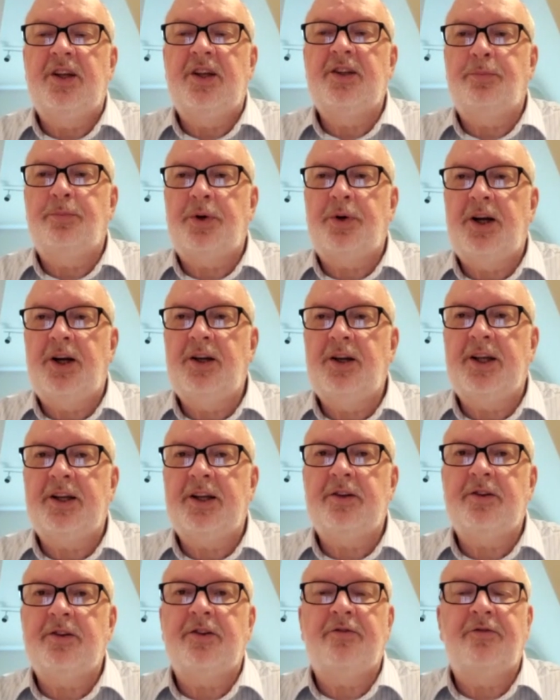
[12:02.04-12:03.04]
the prayer
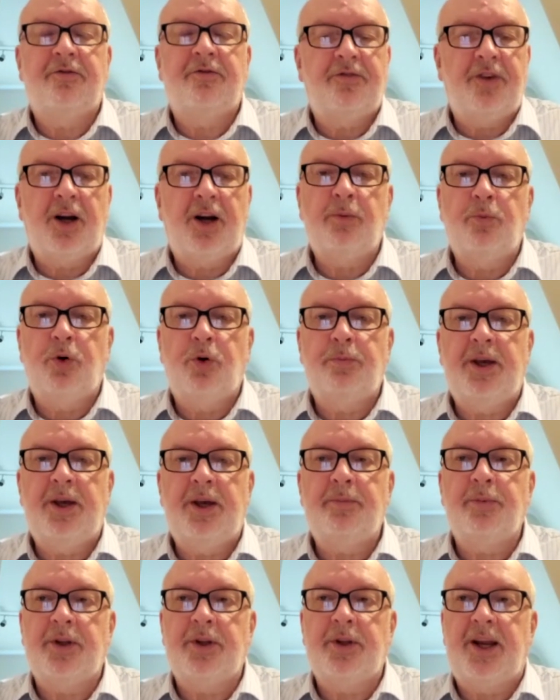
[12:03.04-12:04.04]
letter to far more
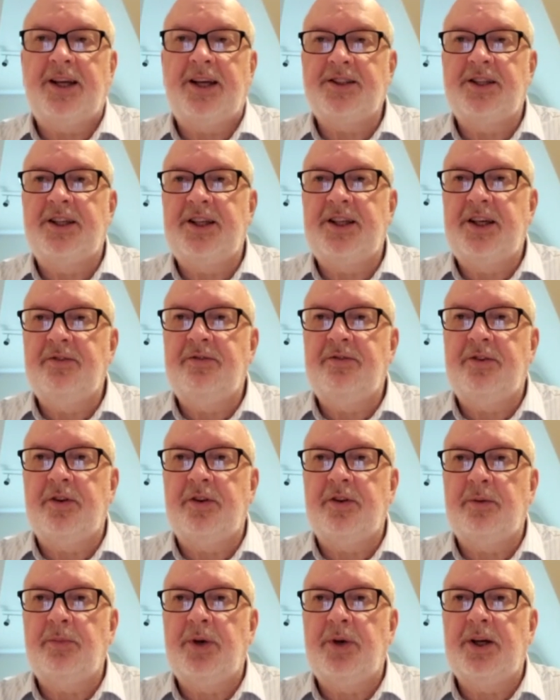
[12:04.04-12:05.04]
people than actually give to
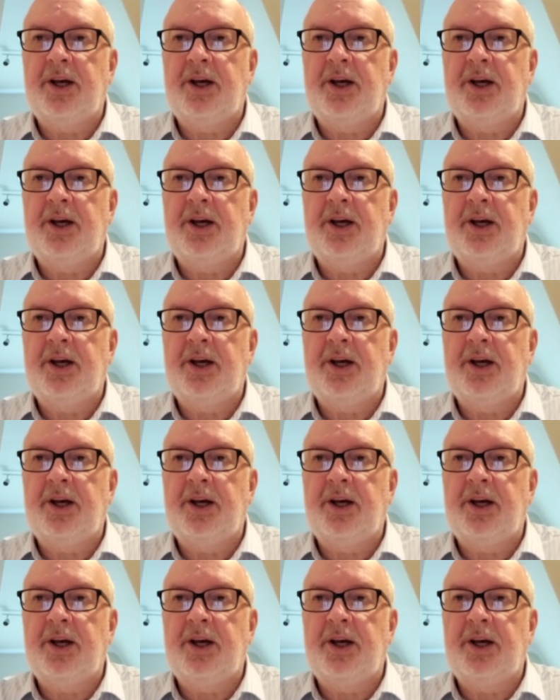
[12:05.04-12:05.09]
them.